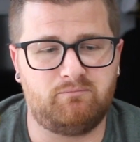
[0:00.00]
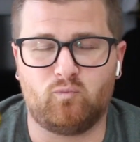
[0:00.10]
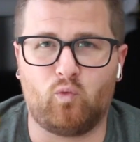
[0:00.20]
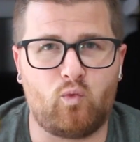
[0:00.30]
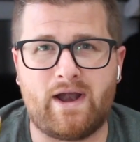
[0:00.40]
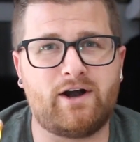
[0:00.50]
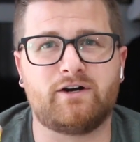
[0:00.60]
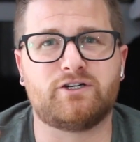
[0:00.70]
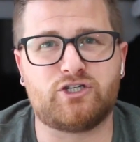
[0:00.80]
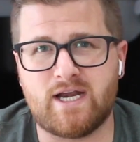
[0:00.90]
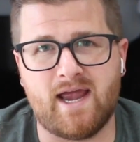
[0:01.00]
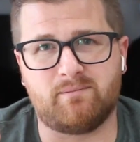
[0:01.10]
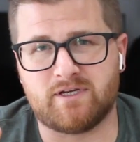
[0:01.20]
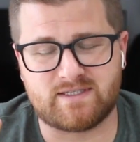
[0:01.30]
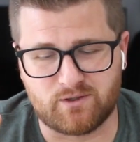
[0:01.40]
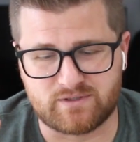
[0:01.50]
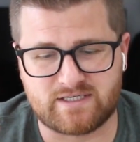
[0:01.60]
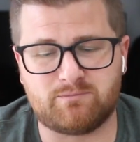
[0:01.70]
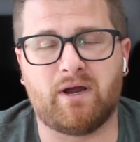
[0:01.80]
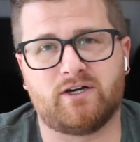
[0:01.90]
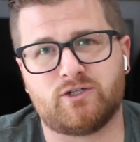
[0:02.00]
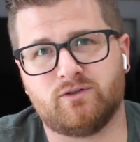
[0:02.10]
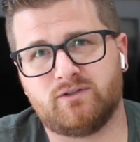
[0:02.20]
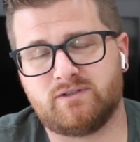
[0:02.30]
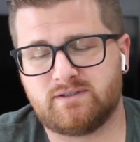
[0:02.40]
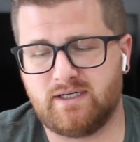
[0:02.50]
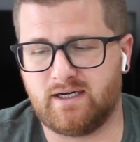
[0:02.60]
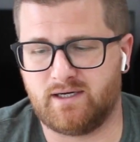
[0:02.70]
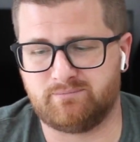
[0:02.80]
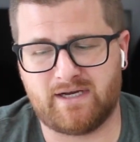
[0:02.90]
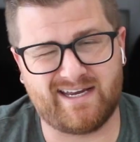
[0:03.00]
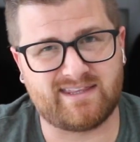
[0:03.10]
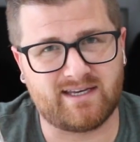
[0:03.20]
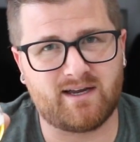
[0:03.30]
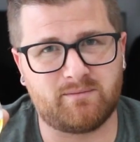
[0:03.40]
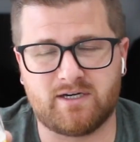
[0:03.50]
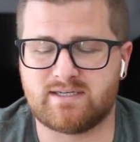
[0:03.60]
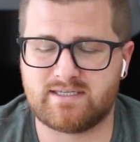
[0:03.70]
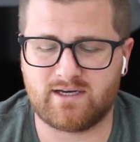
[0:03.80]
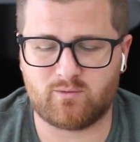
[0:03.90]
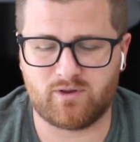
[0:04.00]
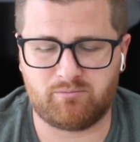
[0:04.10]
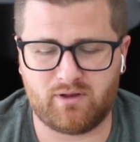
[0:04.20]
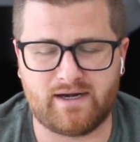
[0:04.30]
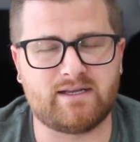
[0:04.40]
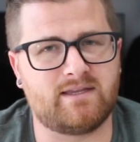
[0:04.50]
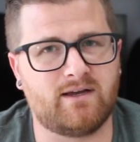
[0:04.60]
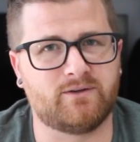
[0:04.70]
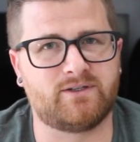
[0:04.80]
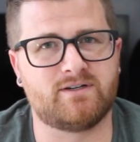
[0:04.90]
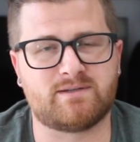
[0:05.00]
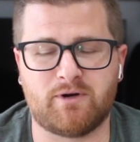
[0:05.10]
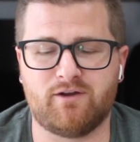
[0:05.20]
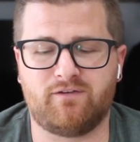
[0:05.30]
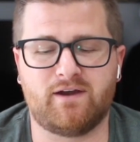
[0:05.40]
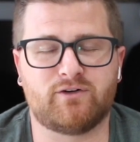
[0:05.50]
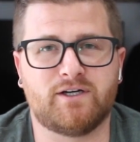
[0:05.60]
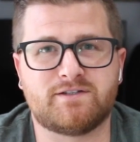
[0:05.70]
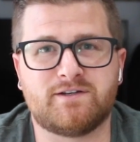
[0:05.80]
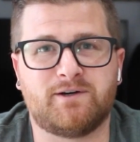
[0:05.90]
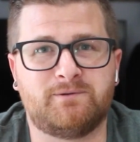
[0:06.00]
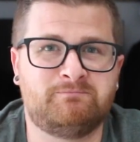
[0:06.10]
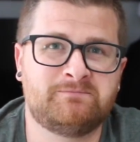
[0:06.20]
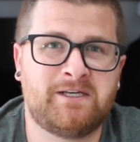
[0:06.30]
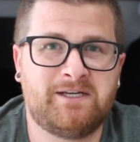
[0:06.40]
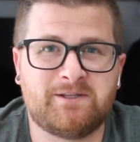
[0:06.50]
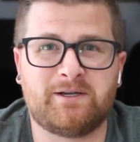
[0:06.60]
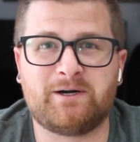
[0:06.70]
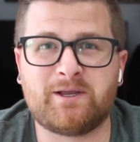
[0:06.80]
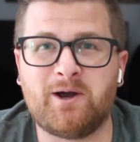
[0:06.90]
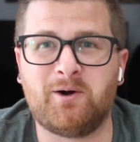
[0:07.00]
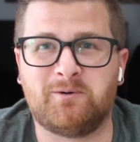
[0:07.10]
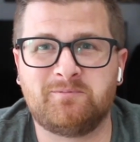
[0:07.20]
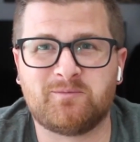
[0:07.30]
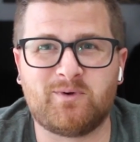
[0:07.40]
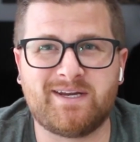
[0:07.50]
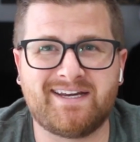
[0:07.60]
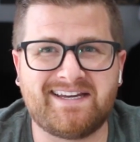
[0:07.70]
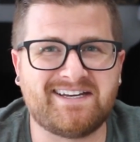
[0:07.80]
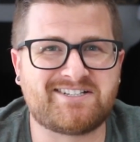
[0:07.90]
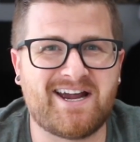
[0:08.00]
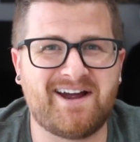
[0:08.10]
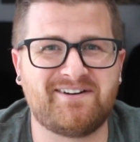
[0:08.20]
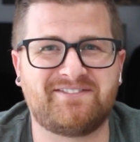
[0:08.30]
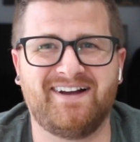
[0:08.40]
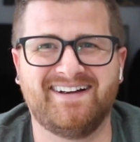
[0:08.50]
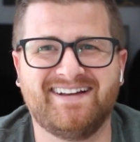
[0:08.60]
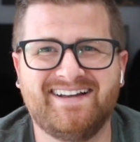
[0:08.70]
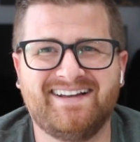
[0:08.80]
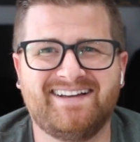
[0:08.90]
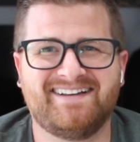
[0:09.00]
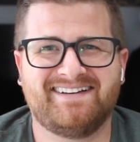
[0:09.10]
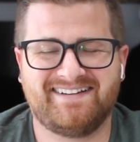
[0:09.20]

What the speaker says: rare gem, it's so special, I think I'm going to stick with Pliny the Elder as my favorite. So there you go. Yeah, I mean, you can't go wrong with either, right?